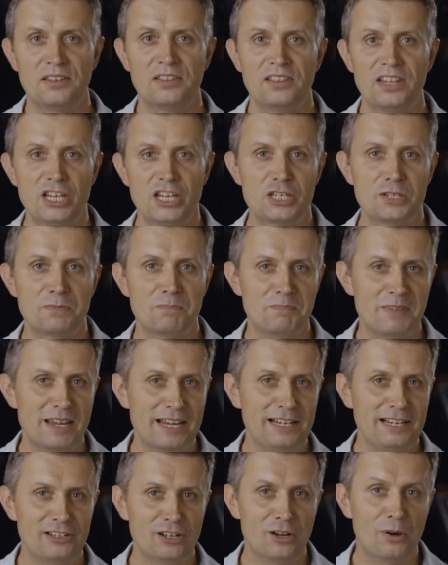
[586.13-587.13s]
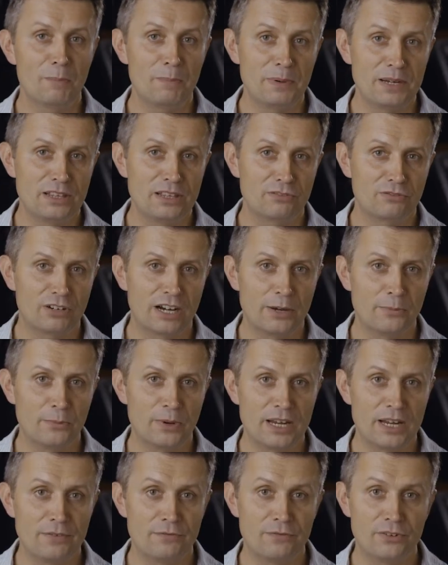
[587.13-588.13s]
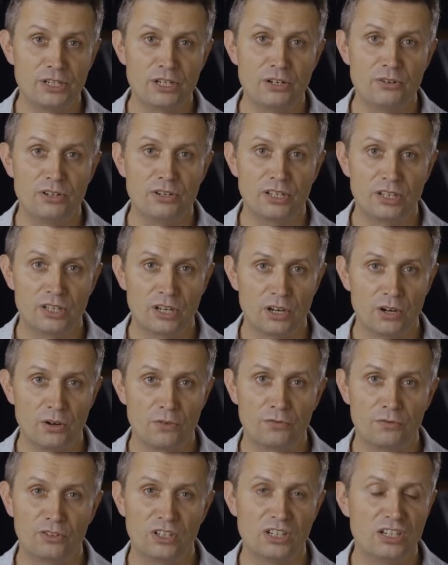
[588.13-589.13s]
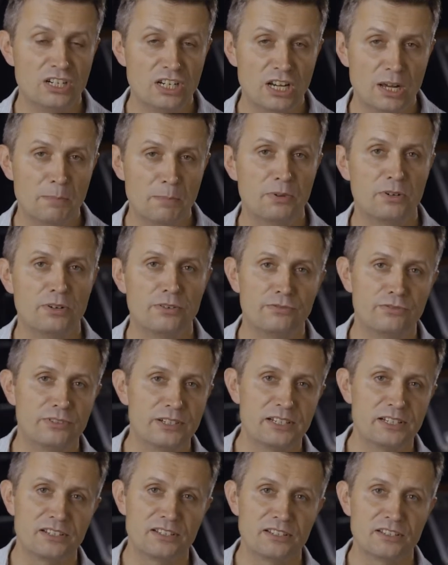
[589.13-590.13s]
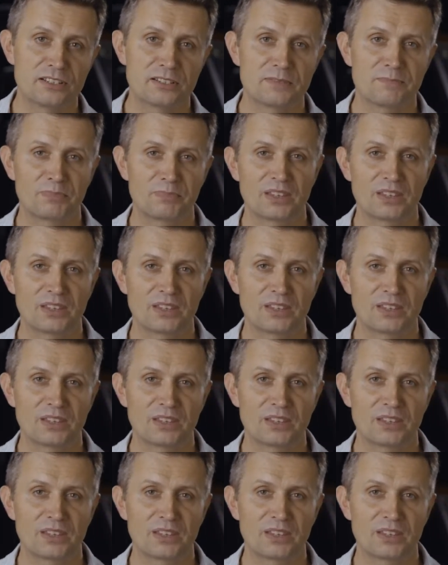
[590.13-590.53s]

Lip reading: this may not be the right way for you to go for a number of reasons.